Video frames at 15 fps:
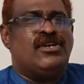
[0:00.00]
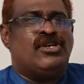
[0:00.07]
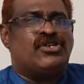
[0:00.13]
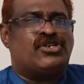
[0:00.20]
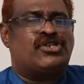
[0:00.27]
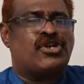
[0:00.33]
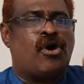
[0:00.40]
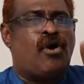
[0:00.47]

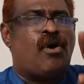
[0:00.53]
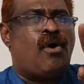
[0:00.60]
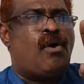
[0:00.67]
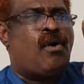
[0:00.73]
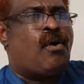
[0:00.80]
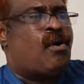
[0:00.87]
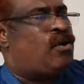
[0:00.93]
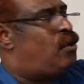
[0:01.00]

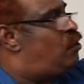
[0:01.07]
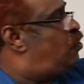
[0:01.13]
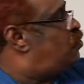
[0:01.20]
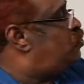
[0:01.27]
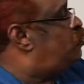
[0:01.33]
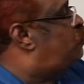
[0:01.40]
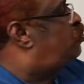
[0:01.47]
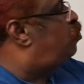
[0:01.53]
So
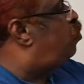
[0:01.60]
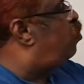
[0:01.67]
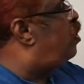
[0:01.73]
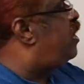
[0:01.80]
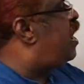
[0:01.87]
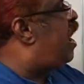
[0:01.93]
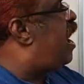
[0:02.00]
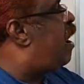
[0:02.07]

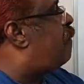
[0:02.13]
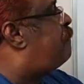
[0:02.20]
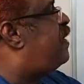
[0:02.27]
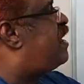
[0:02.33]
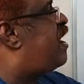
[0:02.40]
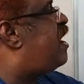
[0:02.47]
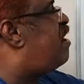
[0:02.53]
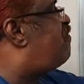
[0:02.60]
Julia
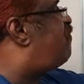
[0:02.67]
Abigail